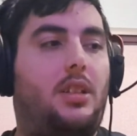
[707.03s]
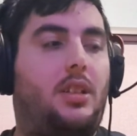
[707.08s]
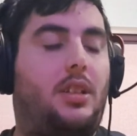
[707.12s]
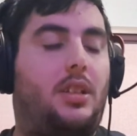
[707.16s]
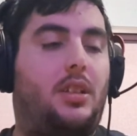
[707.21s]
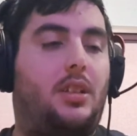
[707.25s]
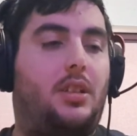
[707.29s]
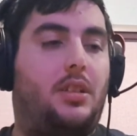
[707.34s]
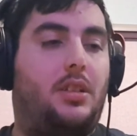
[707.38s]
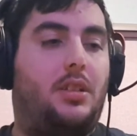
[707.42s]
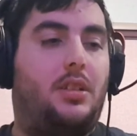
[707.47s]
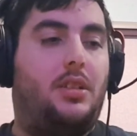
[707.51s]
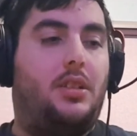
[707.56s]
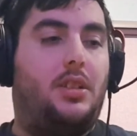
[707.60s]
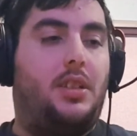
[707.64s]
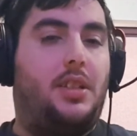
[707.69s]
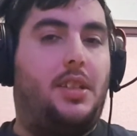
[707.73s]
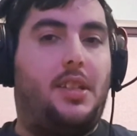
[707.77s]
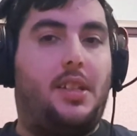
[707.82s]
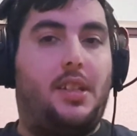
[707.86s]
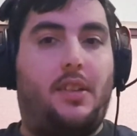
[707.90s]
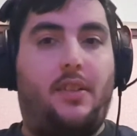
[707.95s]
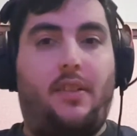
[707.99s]

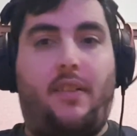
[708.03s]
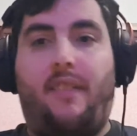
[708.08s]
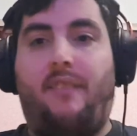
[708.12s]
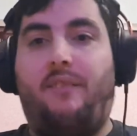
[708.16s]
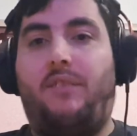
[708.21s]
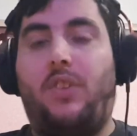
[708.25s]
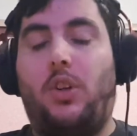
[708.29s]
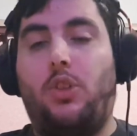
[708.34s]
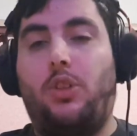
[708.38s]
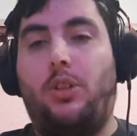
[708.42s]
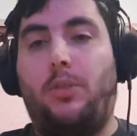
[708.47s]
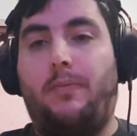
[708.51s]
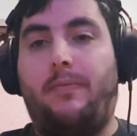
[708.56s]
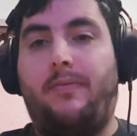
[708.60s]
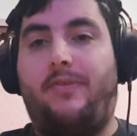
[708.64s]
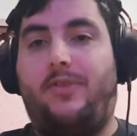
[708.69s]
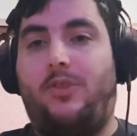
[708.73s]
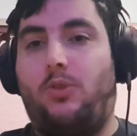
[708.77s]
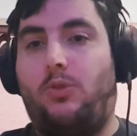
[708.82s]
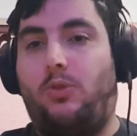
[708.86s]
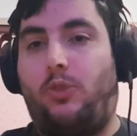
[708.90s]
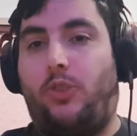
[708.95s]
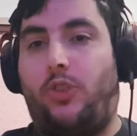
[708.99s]
is Volume
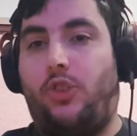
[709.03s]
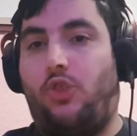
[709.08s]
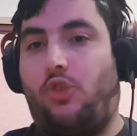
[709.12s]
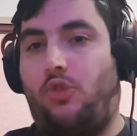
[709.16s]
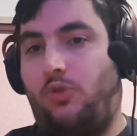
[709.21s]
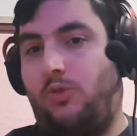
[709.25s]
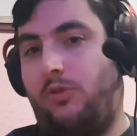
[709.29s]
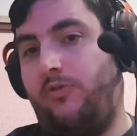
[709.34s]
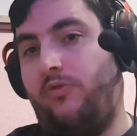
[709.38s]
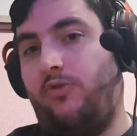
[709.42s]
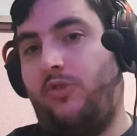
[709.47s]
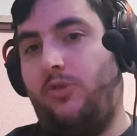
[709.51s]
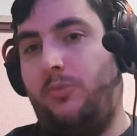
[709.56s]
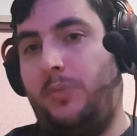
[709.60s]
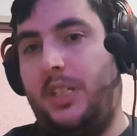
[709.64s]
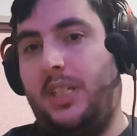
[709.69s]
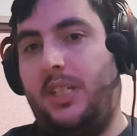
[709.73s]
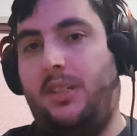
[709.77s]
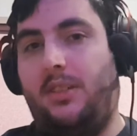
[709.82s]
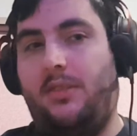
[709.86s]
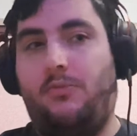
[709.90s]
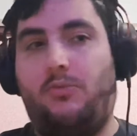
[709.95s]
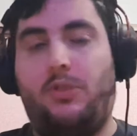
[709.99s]
4 Short Ruby,
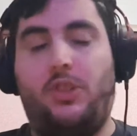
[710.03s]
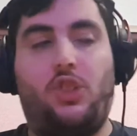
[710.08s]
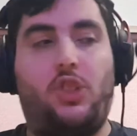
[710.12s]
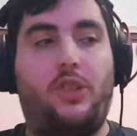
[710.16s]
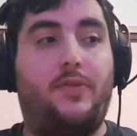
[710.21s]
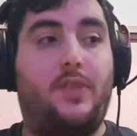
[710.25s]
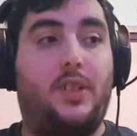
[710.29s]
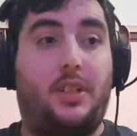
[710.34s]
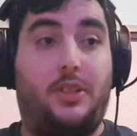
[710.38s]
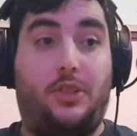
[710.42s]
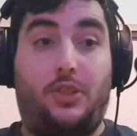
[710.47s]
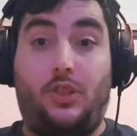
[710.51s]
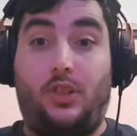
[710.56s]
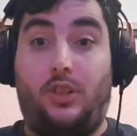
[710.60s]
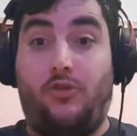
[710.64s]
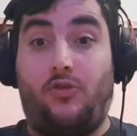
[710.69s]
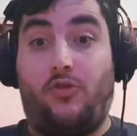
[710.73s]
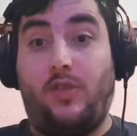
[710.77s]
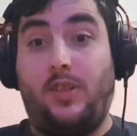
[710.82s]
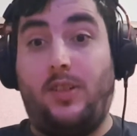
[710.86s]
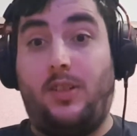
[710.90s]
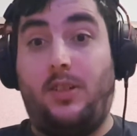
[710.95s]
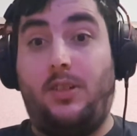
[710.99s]
when she fights the
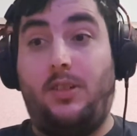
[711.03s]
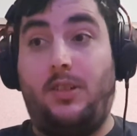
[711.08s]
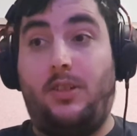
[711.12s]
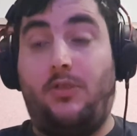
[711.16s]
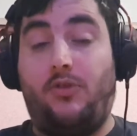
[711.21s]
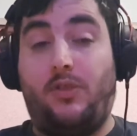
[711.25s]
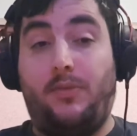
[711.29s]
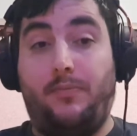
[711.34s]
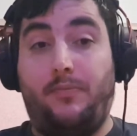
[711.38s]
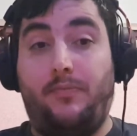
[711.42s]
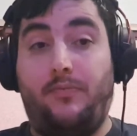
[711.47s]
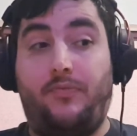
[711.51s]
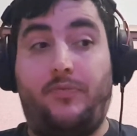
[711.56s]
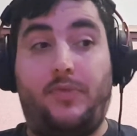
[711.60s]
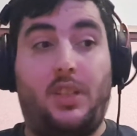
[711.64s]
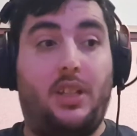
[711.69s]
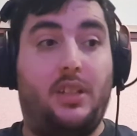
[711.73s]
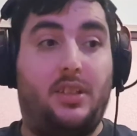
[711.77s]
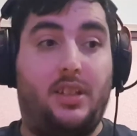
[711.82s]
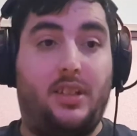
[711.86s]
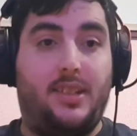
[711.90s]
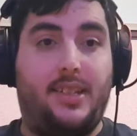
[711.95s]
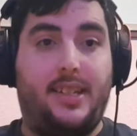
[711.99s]
gorilla
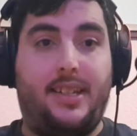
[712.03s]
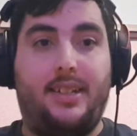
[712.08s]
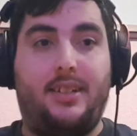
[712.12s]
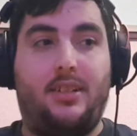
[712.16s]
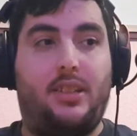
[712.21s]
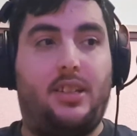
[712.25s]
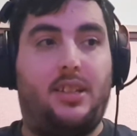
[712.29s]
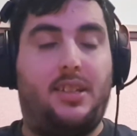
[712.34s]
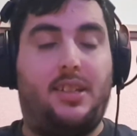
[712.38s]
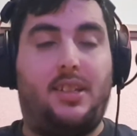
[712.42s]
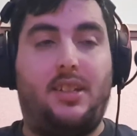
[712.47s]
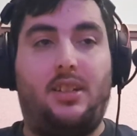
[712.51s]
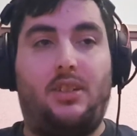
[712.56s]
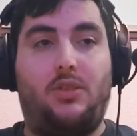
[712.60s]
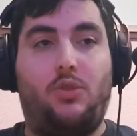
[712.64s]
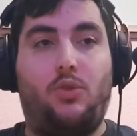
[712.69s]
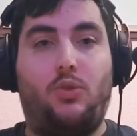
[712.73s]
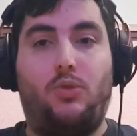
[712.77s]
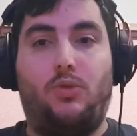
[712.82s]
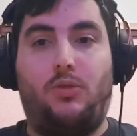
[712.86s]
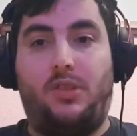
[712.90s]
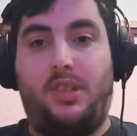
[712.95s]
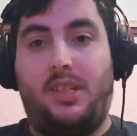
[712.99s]
in the town that's getting
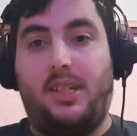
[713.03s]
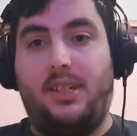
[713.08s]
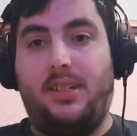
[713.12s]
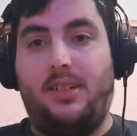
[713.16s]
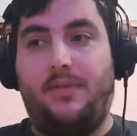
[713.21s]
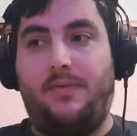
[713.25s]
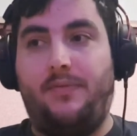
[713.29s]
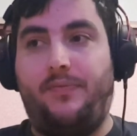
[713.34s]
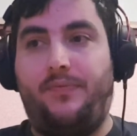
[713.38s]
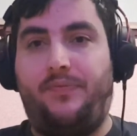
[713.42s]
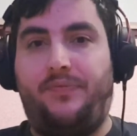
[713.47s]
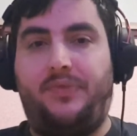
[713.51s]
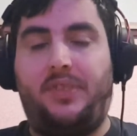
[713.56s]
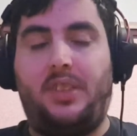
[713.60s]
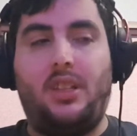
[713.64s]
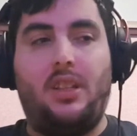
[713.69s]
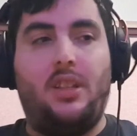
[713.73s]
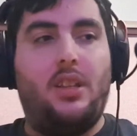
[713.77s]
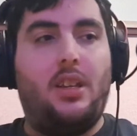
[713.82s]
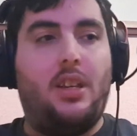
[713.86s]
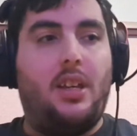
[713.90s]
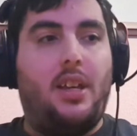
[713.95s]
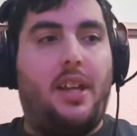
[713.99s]
torn down.
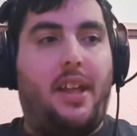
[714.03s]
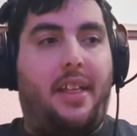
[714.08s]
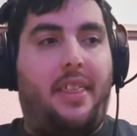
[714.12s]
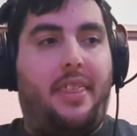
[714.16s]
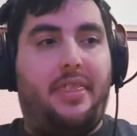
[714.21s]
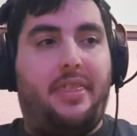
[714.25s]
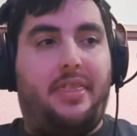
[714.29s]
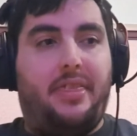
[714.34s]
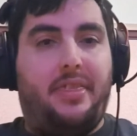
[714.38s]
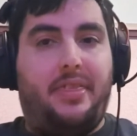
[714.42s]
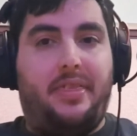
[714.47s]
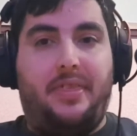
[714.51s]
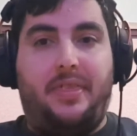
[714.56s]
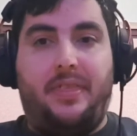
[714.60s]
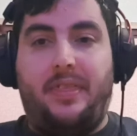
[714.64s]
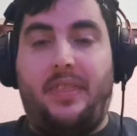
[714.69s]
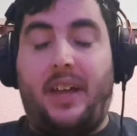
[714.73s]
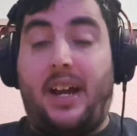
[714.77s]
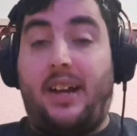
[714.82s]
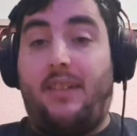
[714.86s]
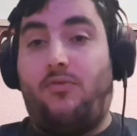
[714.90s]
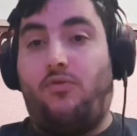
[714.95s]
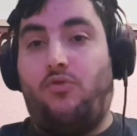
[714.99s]

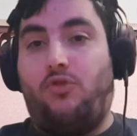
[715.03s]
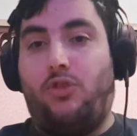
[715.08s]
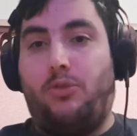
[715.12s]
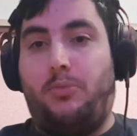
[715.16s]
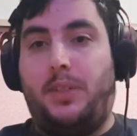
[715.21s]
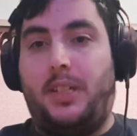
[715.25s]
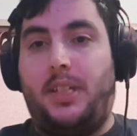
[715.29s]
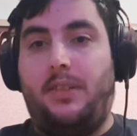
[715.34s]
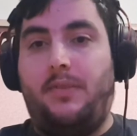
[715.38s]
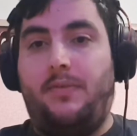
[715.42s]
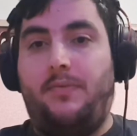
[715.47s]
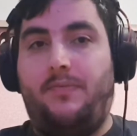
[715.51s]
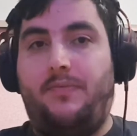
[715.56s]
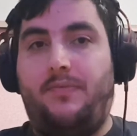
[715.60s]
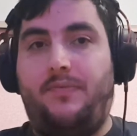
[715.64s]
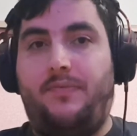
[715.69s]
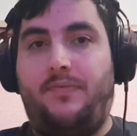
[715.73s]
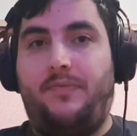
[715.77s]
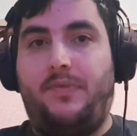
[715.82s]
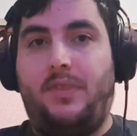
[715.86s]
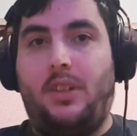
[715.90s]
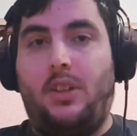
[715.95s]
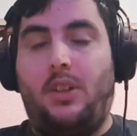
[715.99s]
That Ruby
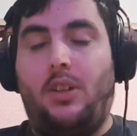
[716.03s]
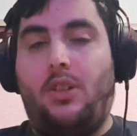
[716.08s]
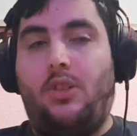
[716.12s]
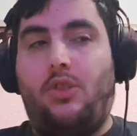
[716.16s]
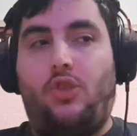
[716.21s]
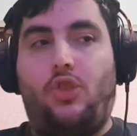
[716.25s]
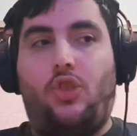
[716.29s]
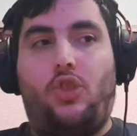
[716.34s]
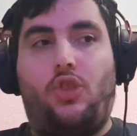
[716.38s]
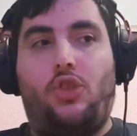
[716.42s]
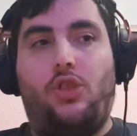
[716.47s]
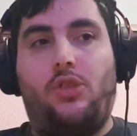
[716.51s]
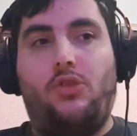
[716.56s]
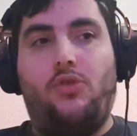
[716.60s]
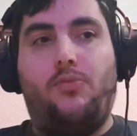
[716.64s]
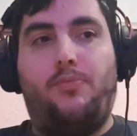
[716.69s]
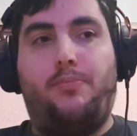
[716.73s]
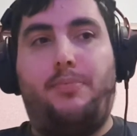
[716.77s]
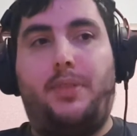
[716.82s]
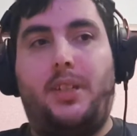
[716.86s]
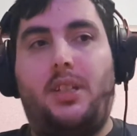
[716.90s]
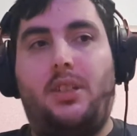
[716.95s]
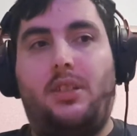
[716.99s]
should
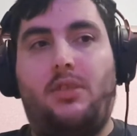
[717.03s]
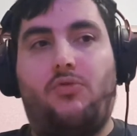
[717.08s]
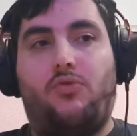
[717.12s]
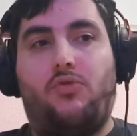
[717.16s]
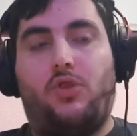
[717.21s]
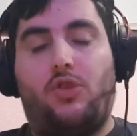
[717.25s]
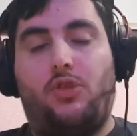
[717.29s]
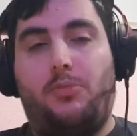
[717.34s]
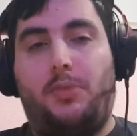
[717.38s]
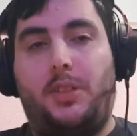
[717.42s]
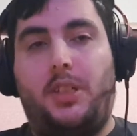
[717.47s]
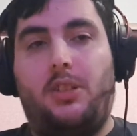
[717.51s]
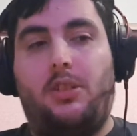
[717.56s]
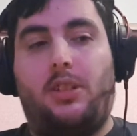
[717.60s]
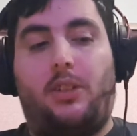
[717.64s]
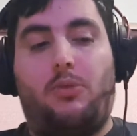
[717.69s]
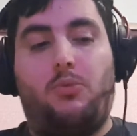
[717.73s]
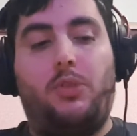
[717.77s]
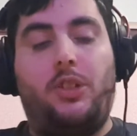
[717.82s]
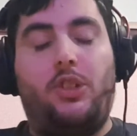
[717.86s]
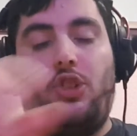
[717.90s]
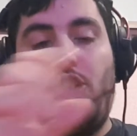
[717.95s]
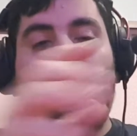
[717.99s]
be the Ruby.
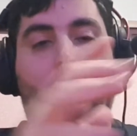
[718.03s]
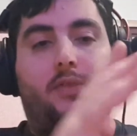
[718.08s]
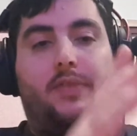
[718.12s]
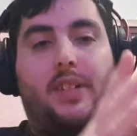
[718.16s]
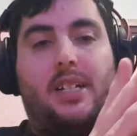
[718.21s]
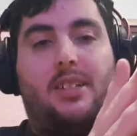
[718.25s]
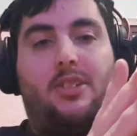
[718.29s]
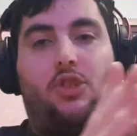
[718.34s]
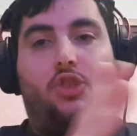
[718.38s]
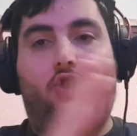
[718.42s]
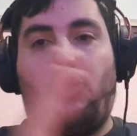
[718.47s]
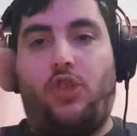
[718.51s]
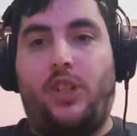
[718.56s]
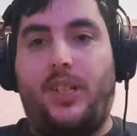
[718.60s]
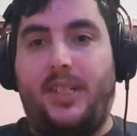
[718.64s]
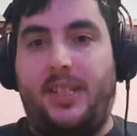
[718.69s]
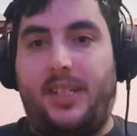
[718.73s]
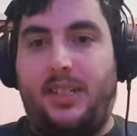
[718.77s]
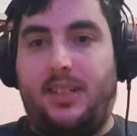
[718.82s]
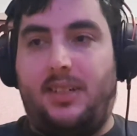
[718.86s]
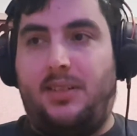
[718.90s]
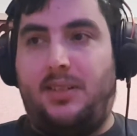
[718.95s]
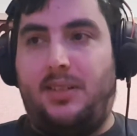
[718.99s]
Like, we should have had a
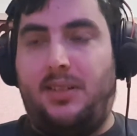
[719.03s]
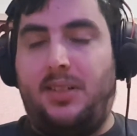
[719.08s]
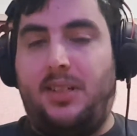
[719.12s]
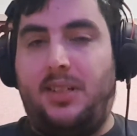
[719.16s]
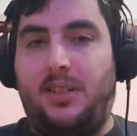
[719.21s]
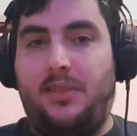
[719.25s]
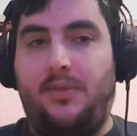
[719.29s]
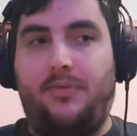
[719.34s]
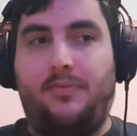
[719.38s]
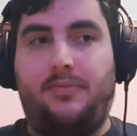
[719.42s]
training arc